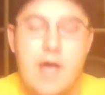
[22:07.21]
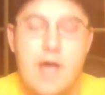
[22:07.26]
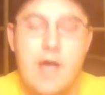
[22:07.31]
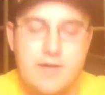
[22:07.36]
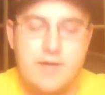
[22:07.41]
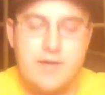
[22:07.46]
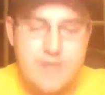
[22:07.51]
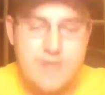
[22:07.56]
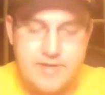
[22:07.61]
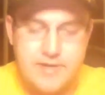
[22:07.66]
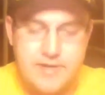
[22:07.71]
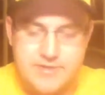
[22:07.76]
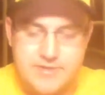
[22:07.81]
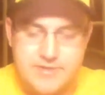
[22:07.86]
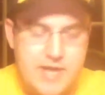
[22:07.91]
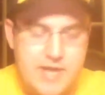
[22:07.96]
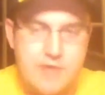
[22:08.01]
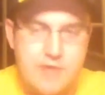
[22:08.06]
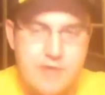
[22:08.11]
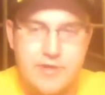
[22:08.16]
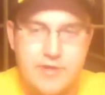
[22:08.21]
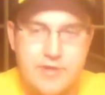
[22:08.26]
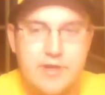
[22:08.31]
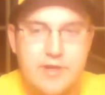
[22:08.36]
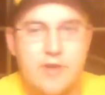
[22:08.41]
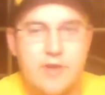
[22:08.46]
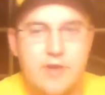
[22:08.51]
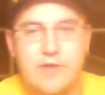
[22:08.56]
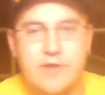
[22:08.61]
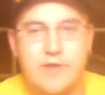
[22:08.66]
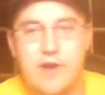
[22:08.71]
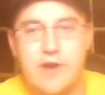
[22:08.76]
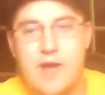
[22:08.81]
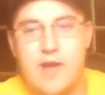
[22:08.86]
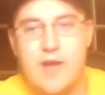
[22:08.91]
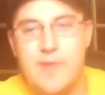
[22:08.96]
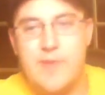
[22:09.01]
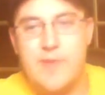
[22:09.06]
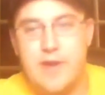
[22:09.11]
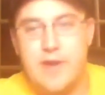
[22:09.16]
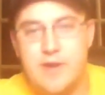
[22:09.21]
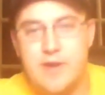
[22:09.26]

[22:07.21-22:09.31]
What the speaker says: I don't need to go there. I mean,